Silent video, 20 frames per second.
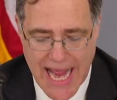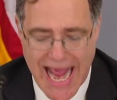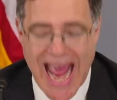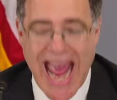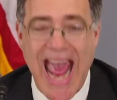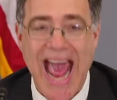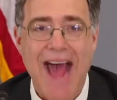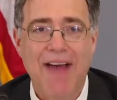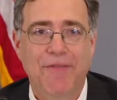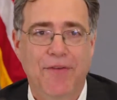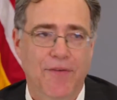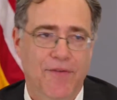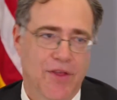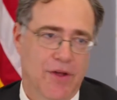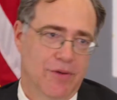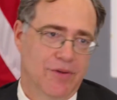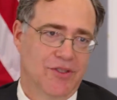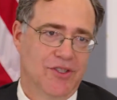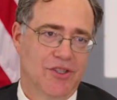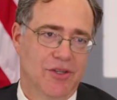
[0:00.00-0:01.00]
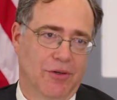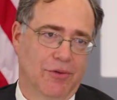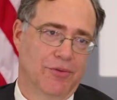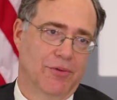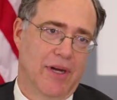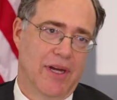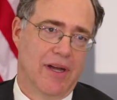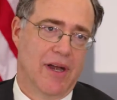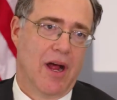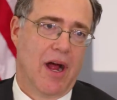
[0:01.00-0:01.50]
Half of those
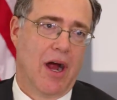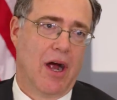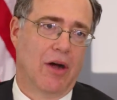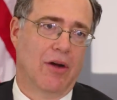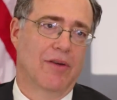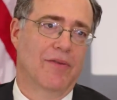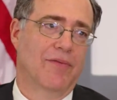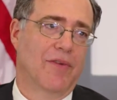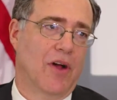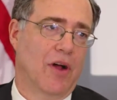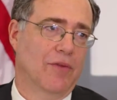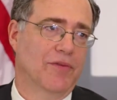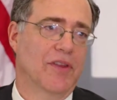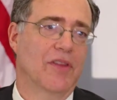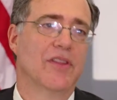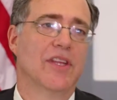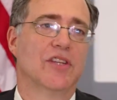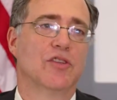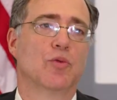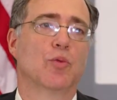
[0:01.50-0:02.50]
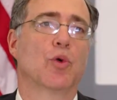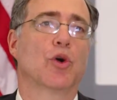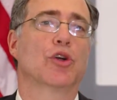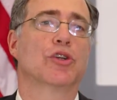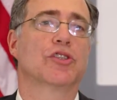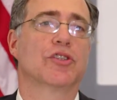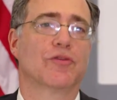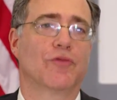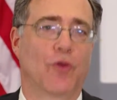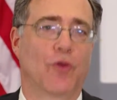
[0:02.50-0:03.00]
children are involved in these worst